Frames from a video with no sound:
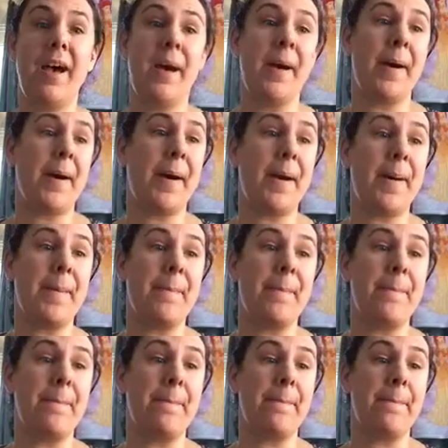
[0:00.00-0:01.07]

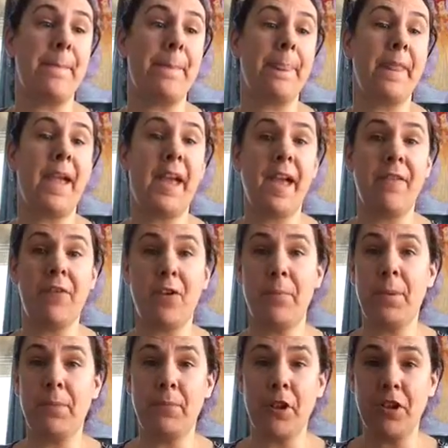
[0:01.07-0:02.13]
I have all
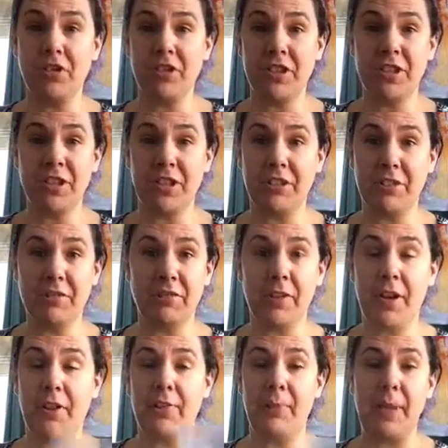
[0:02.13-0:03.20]
my projects here in
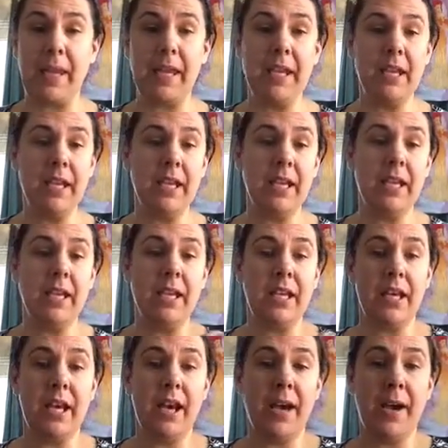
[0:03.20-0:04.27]
front of me.
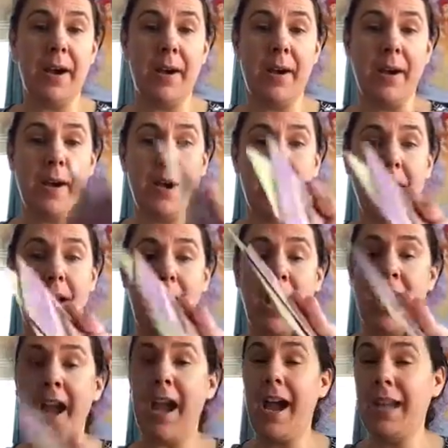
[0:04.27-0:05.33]
I
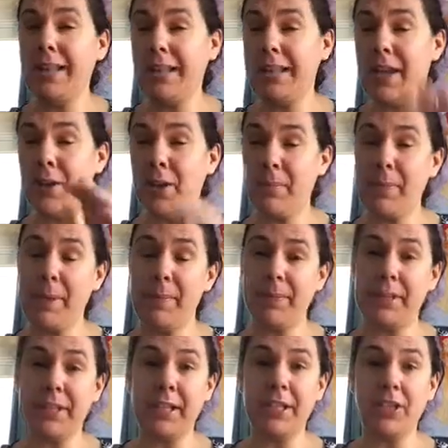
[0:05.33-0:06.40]
highly doubt I'll be able
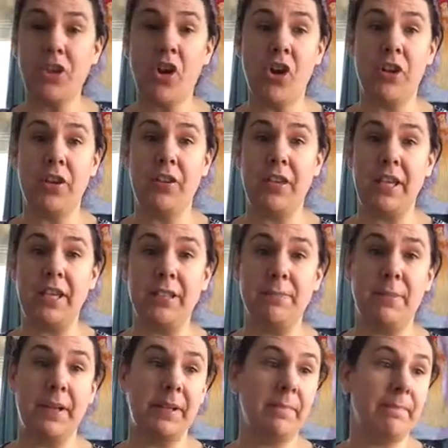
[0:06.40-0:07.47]
to get to all of these,
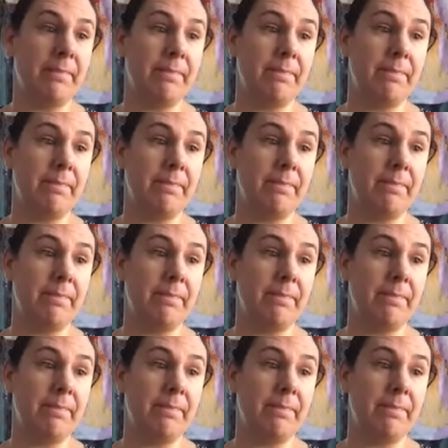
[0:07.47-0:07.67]
but